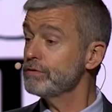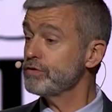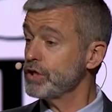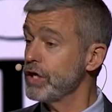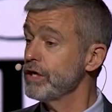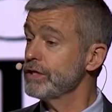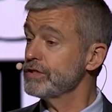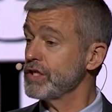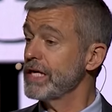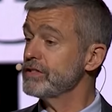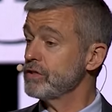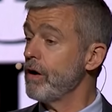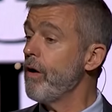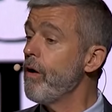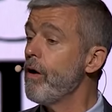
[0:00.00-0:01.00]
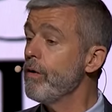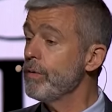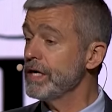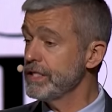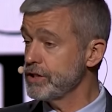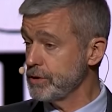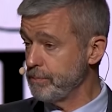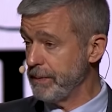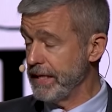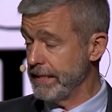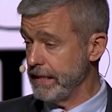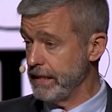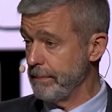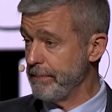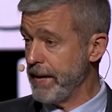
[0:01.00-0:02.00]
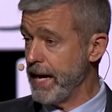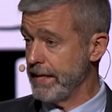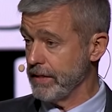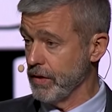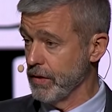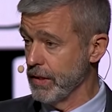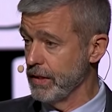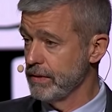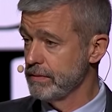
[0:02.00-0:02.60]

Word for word: church has always been in a battle,